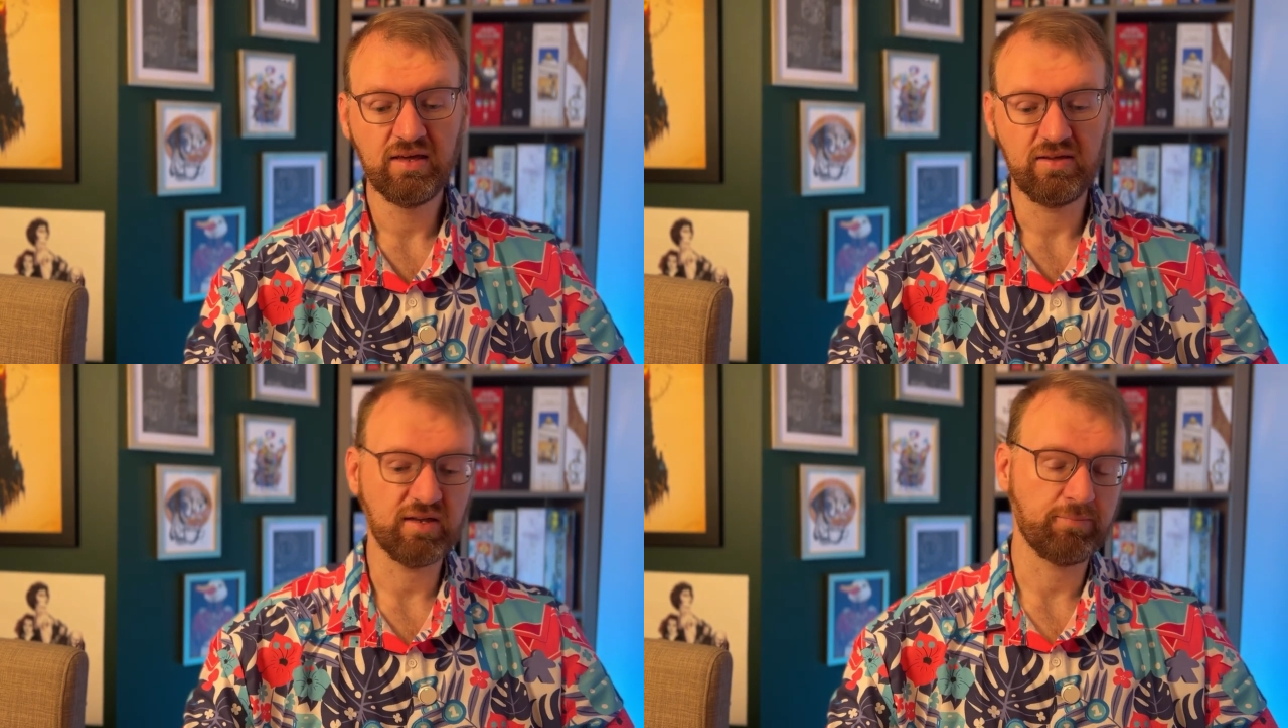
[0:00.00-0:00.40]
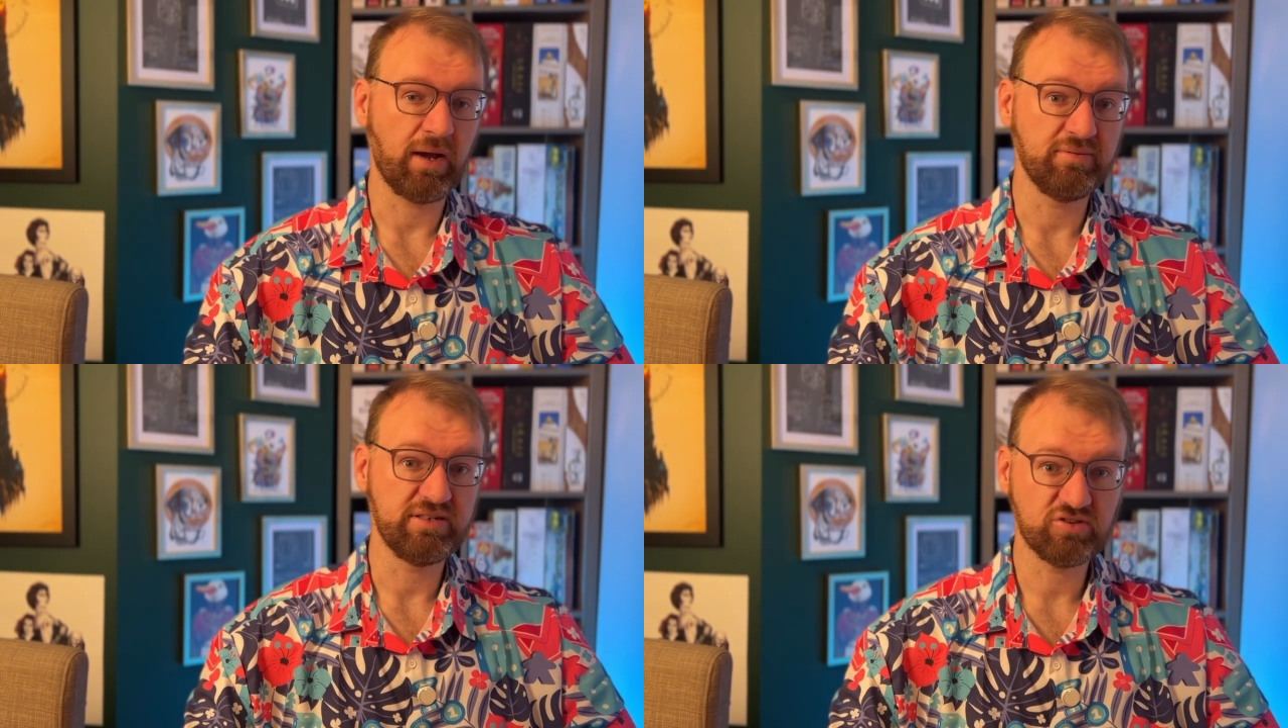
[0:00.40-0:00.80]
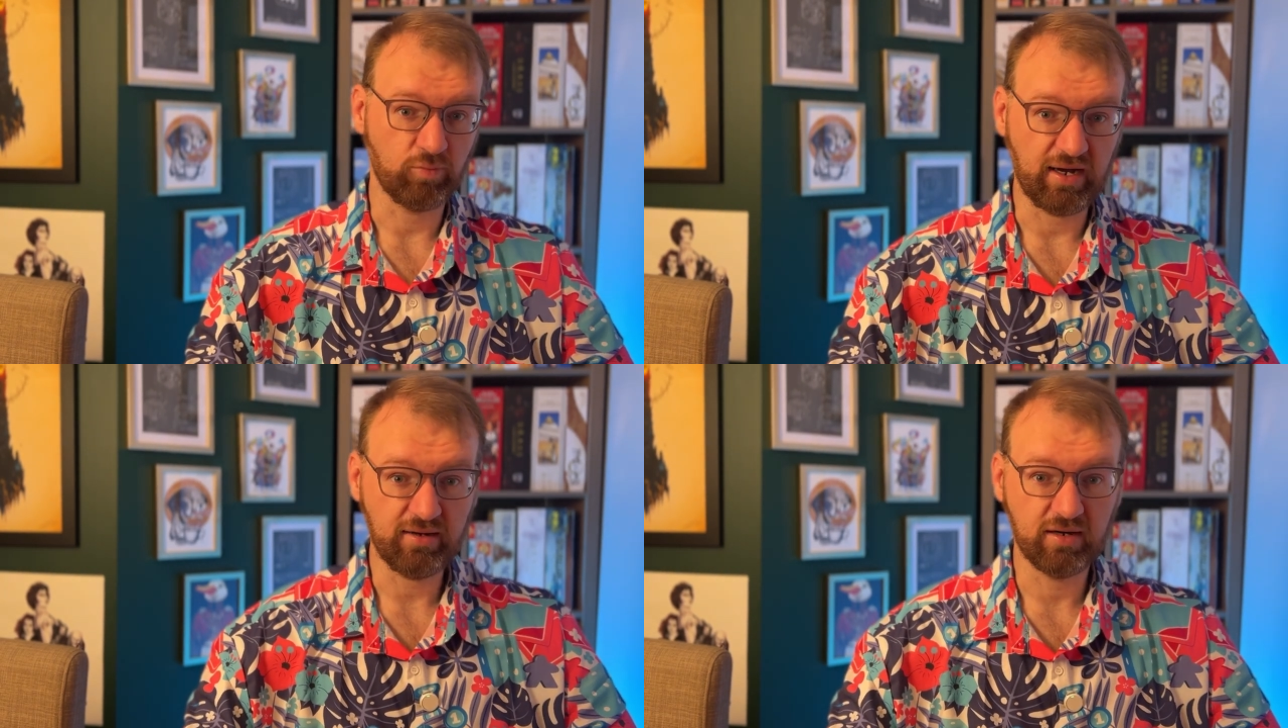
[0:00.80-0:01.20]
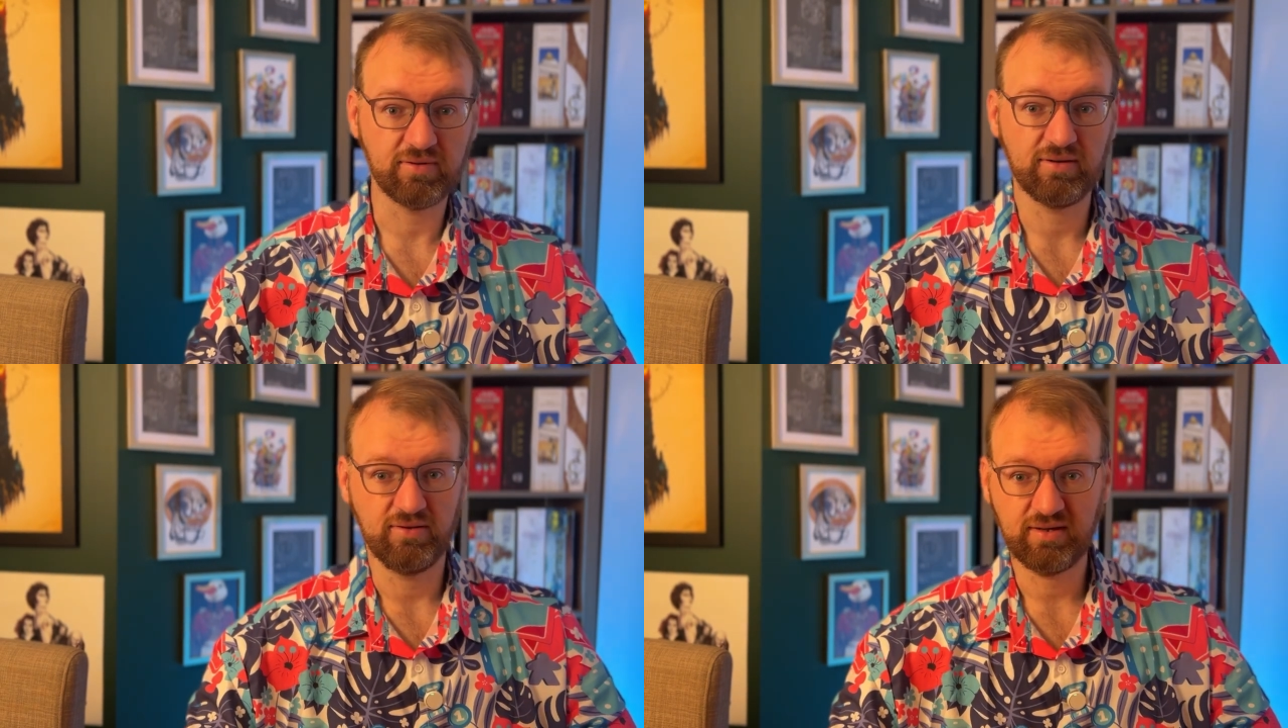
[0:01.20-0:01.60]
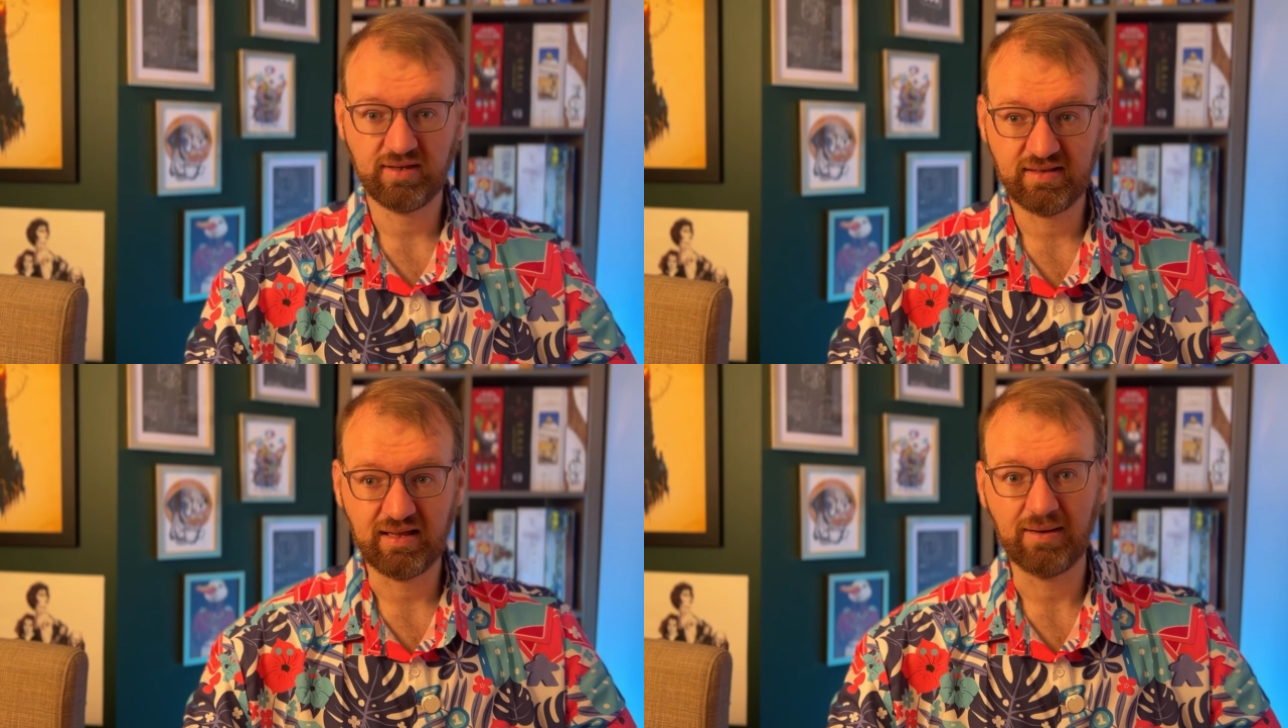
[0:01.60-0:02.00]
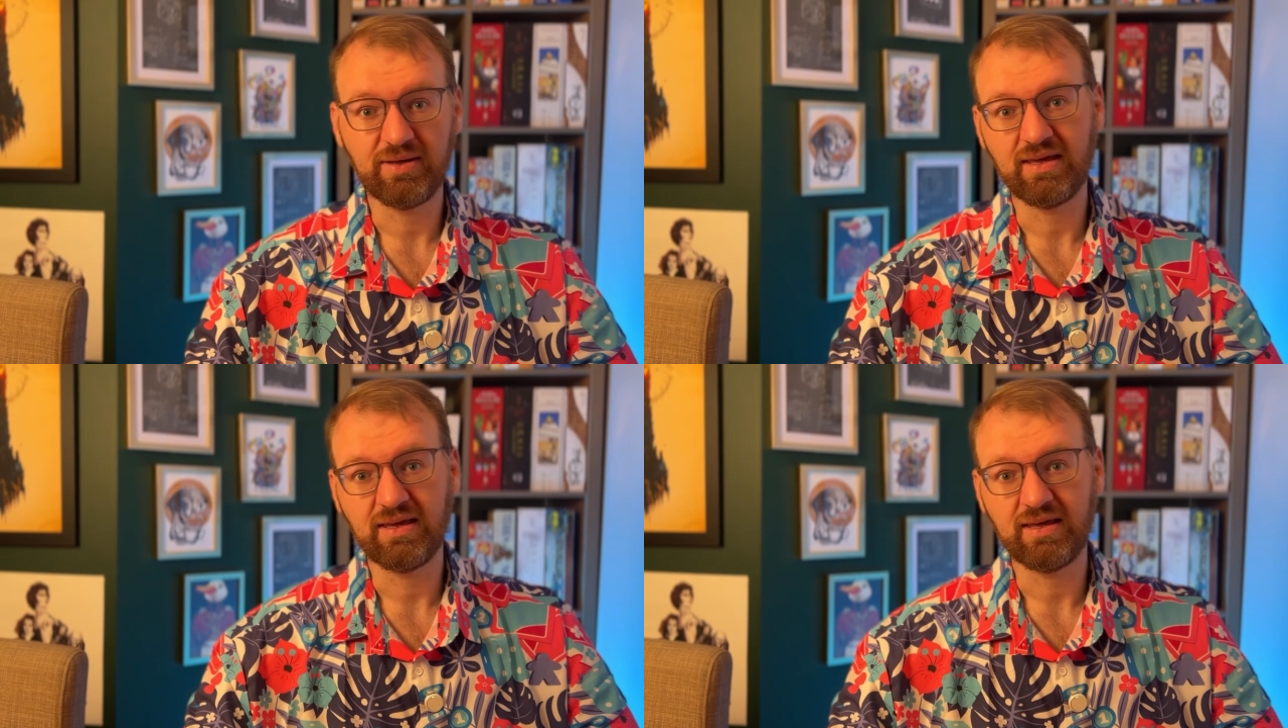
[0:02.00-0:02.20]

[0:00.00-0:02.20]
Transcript: You could probably just walk over, look in the lobby,